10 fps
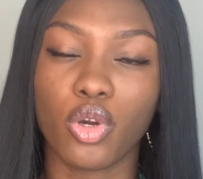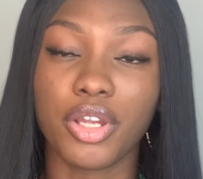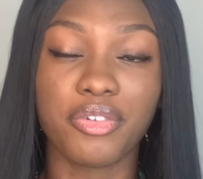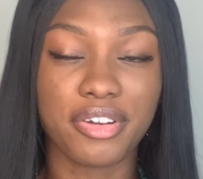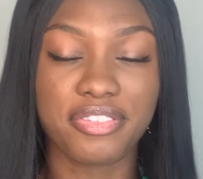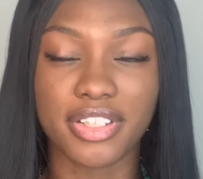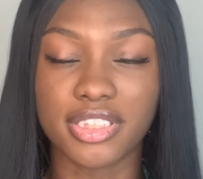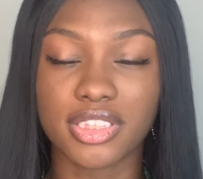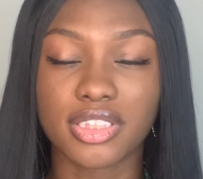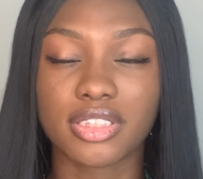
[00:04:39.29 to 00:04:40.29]
a
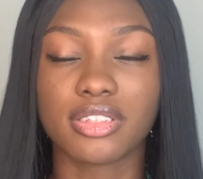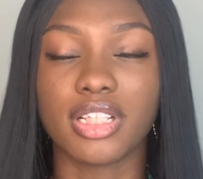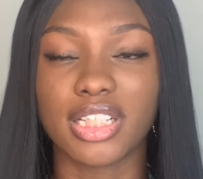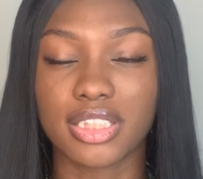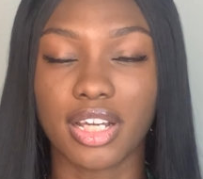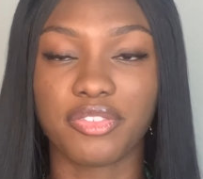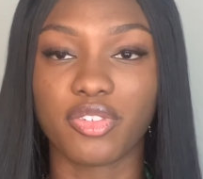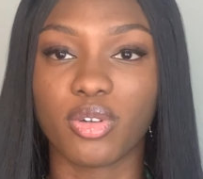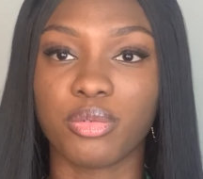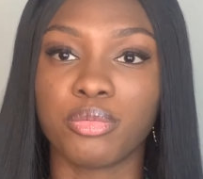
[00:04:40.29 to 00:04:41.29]
reference letter
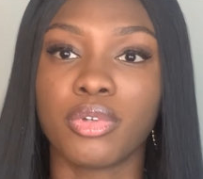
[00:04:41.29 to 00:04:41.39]
from